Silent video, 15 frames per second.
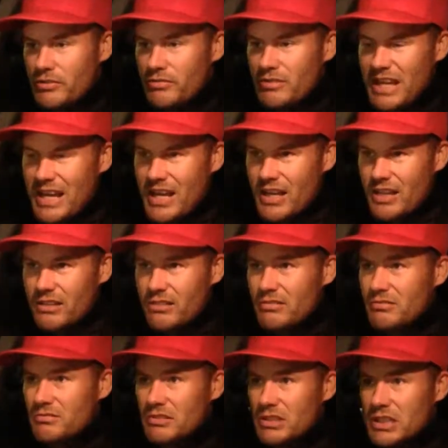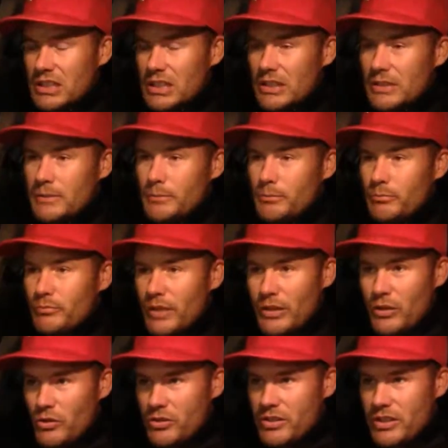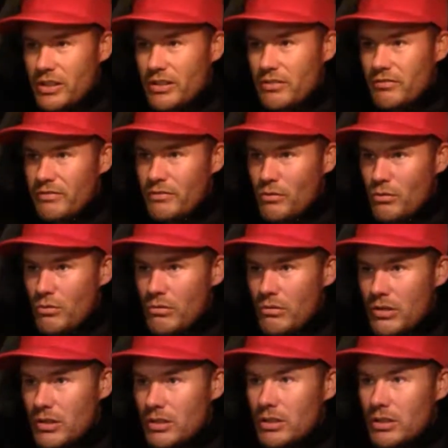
lag, and knocked it in for